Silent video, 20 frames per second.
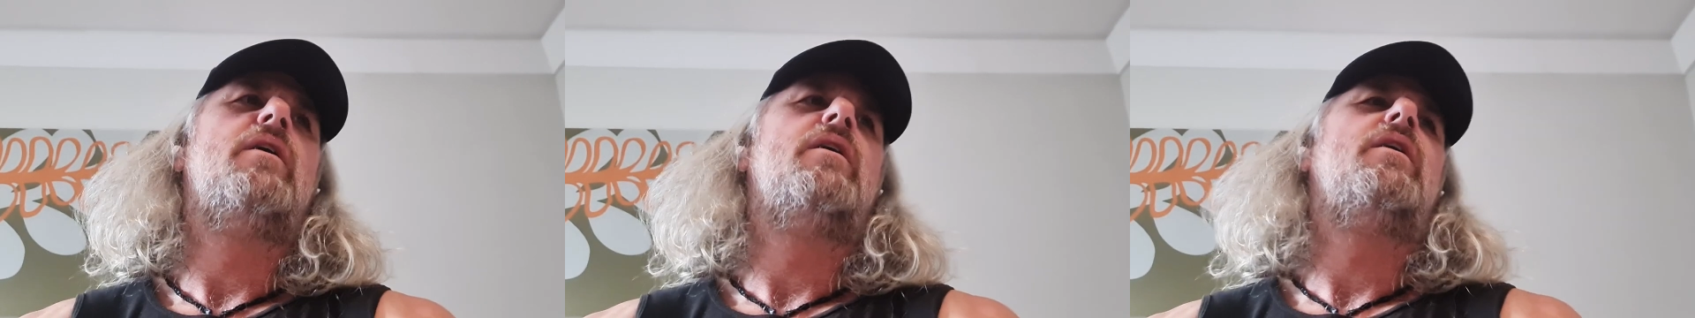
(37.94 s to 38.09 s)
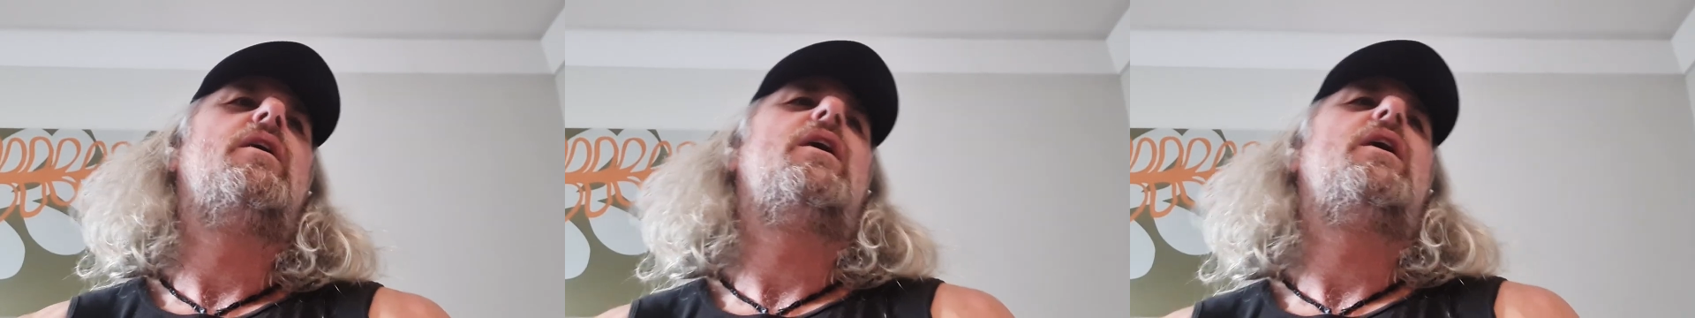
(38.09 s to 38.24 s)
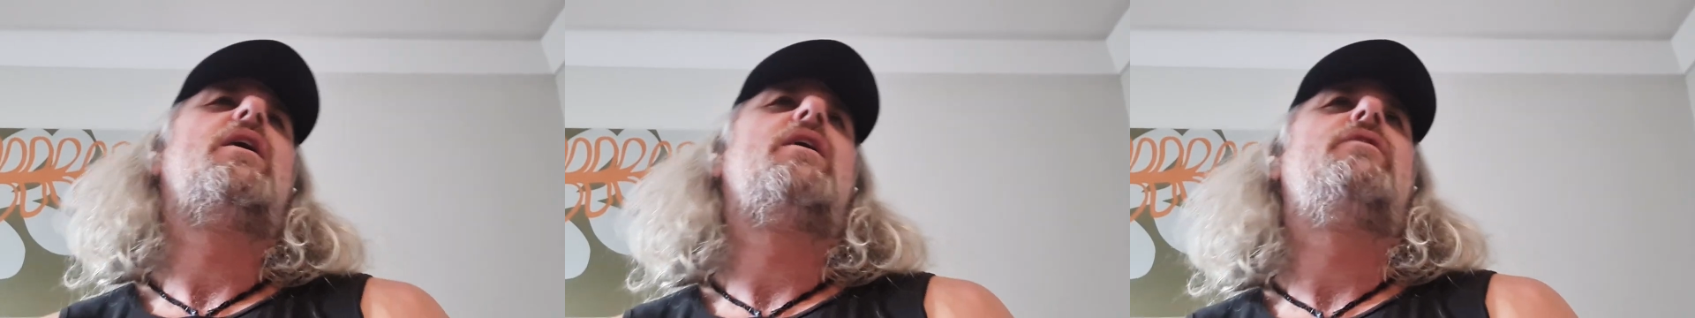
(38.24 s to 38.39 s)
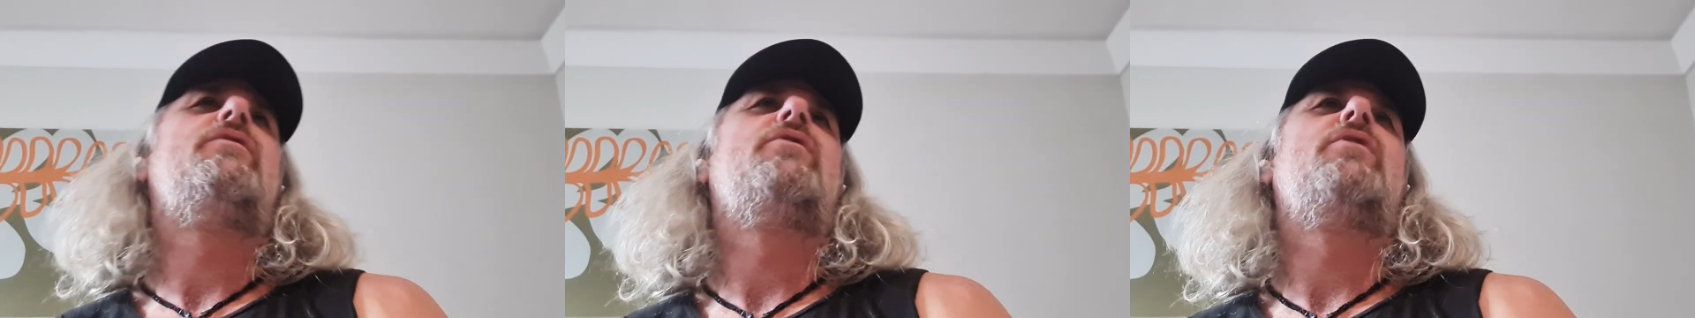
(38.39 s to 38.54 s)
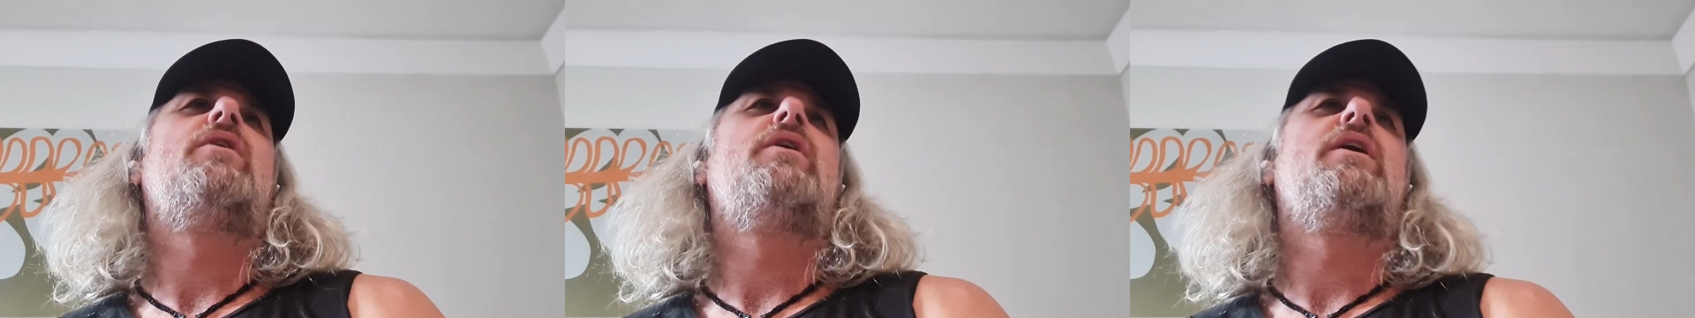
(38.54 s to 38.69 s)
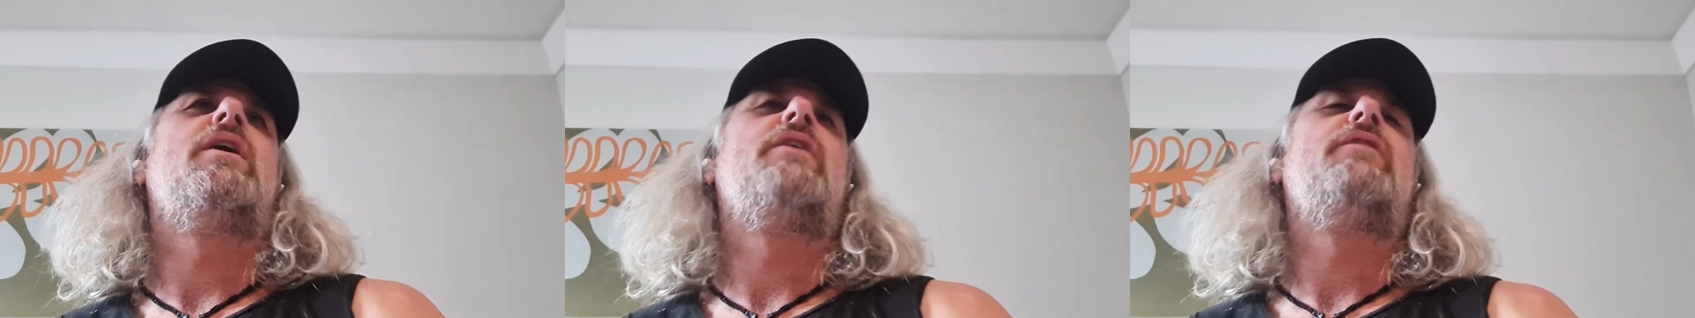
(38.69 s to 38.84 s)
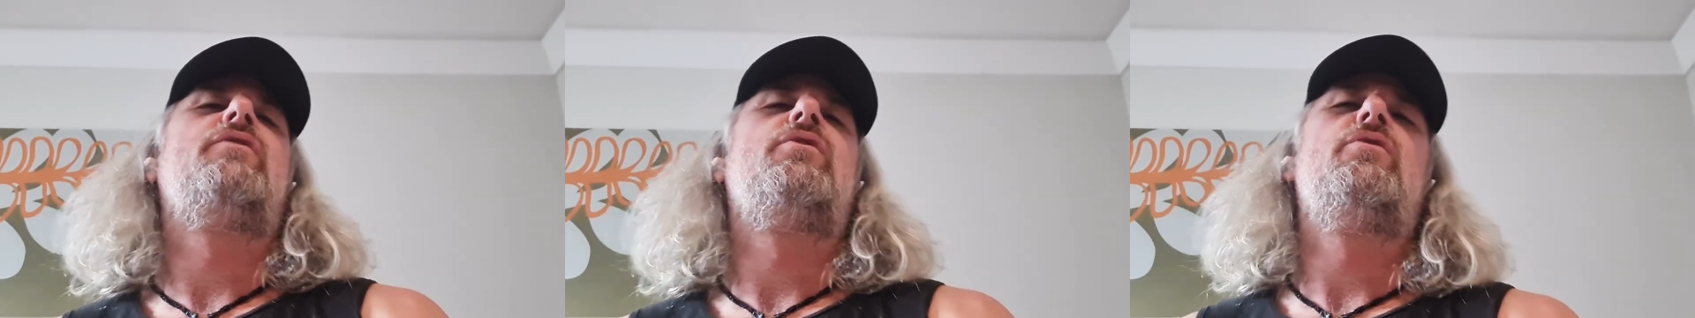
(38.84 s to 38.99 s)
for
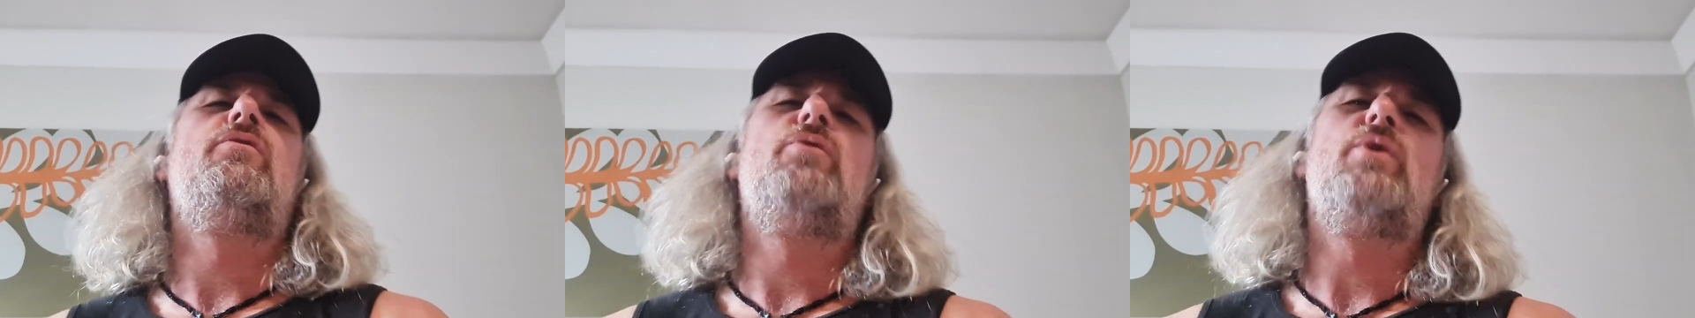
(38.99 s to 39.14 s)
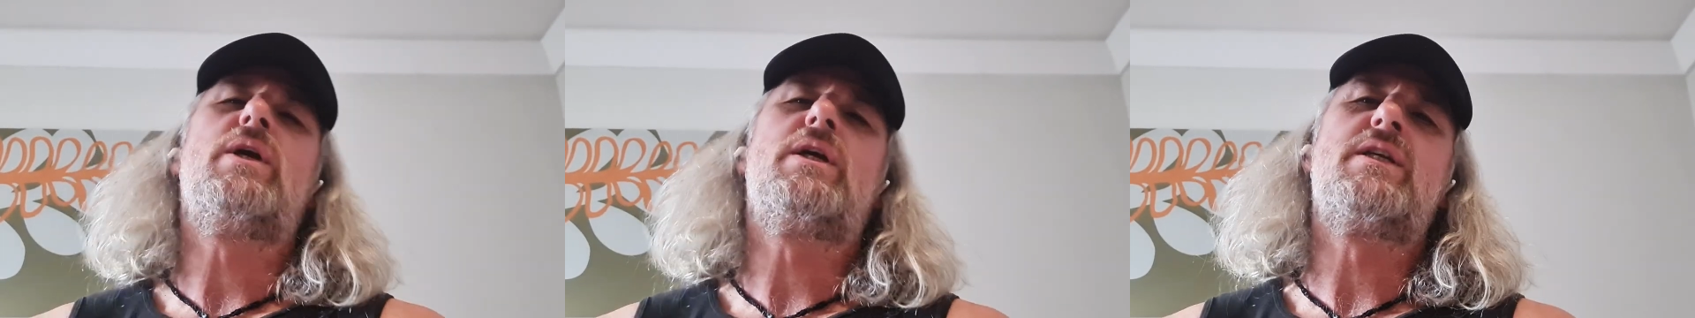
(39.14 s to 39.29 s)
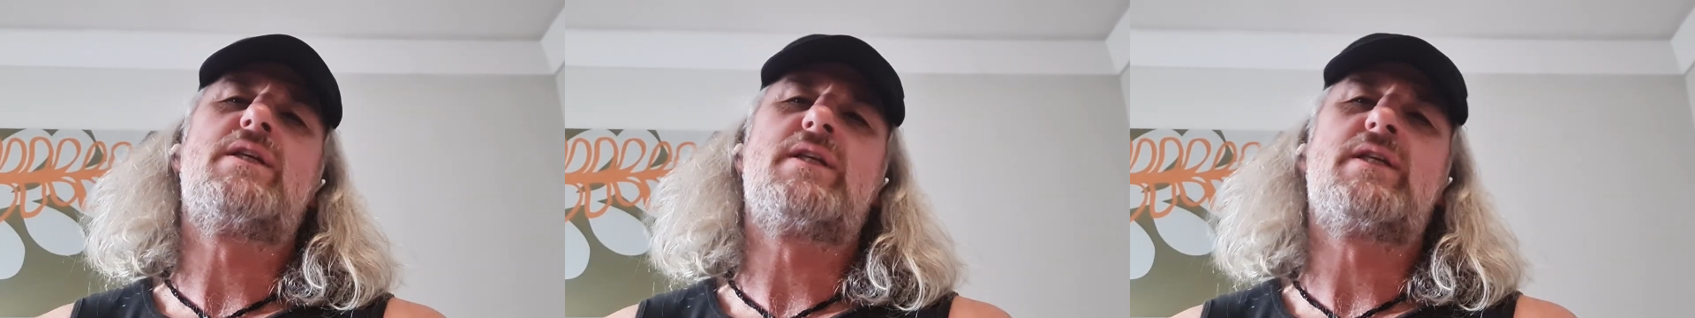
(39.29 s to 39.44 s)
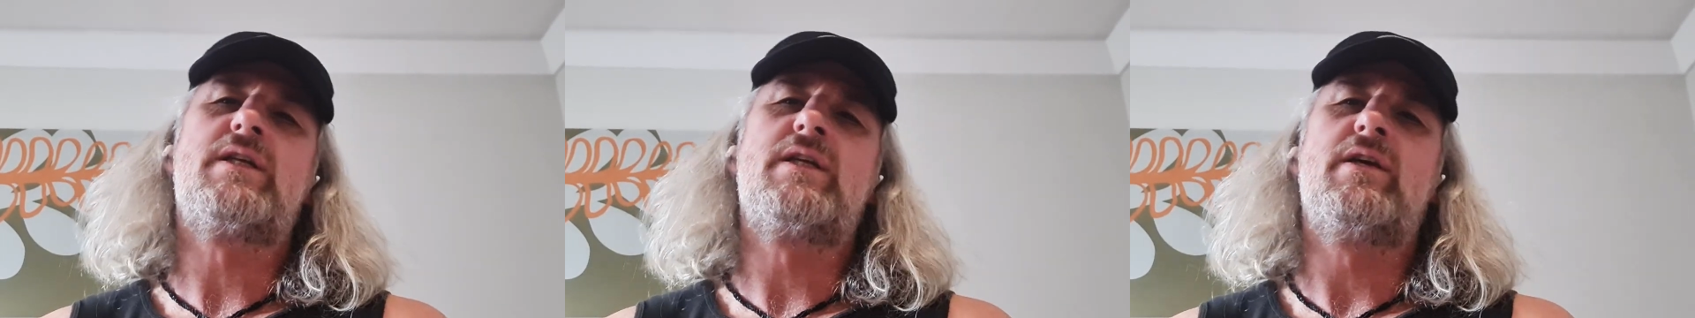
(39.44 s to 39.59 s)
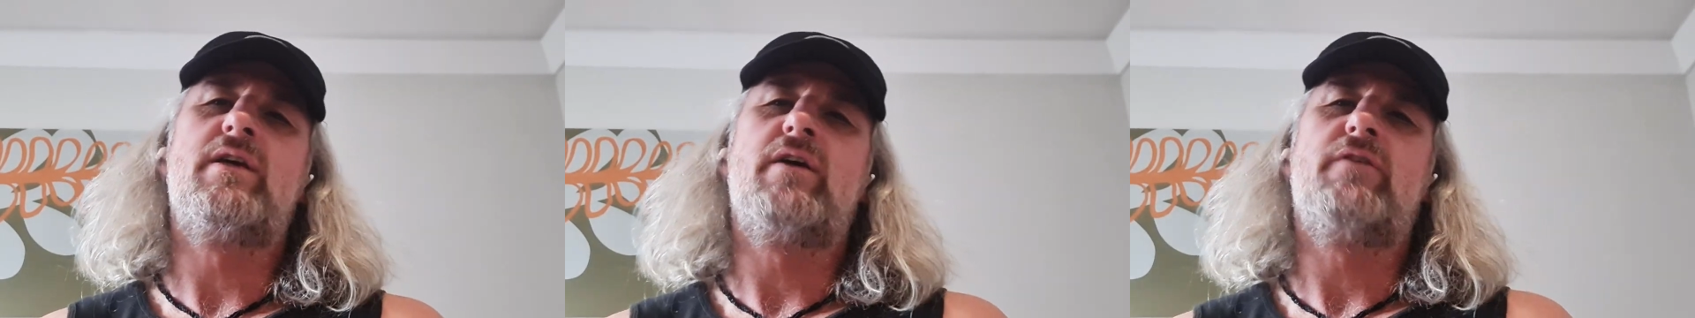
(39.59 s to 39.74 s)
another few weeks.